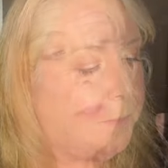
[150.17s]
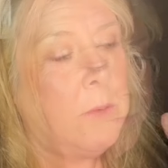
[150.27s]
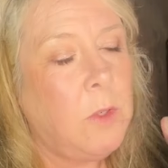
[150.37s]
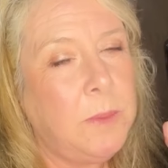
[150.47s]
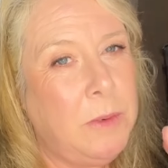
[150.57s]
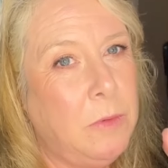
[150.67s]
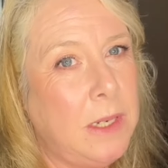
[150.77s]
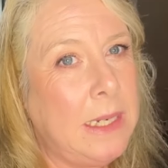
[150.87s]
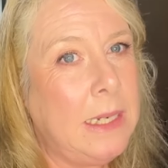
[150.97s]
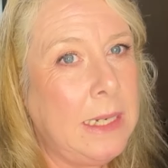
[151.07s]
I've got to be
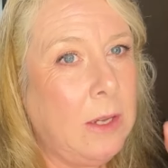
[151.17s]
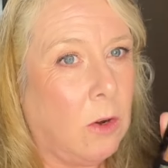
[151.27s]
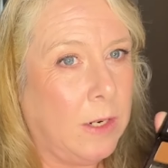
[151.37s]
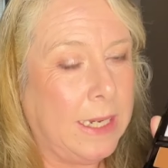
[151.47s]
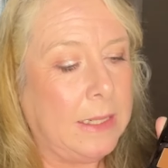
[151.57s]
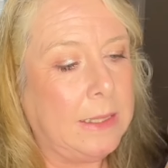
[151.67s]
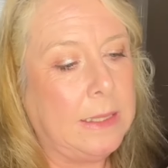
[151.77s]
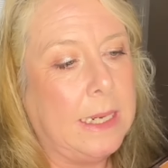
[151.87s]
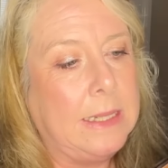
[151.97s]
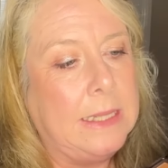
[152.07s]
really honest
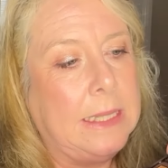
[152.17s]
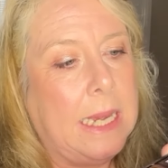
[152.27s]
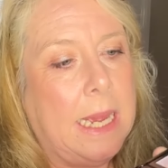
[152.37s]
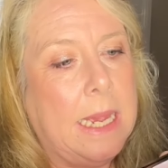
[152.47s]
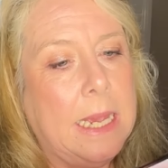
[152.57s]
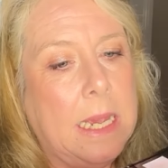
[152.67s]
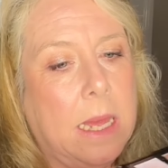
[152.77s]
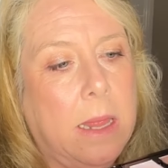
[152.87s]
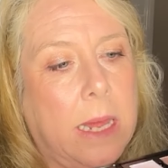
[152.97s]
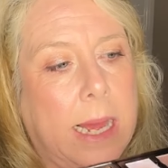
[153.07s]
and say
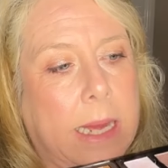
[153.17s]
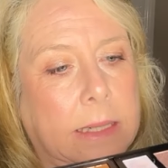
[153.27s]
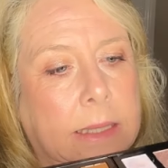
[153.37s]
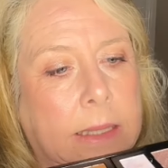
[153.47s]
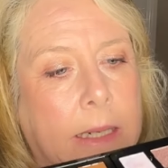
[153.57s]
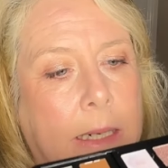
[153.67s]
that